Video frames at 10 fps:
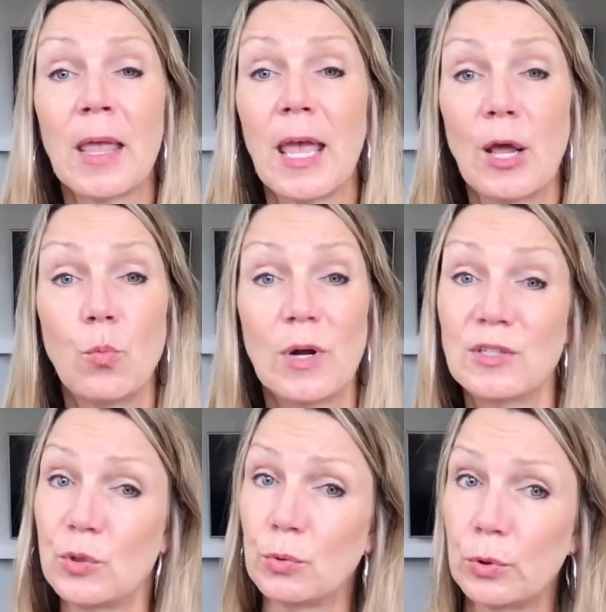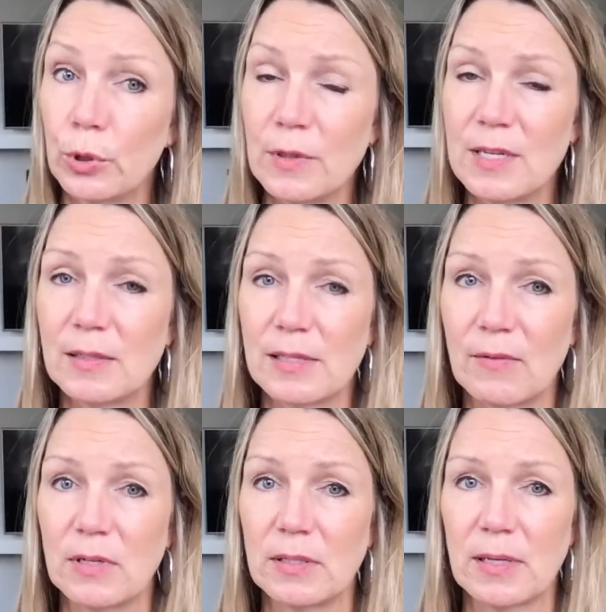And once you learn these
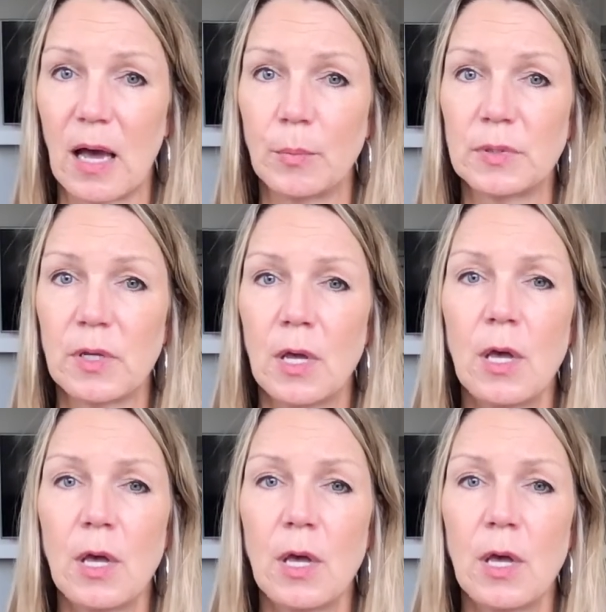7 steps,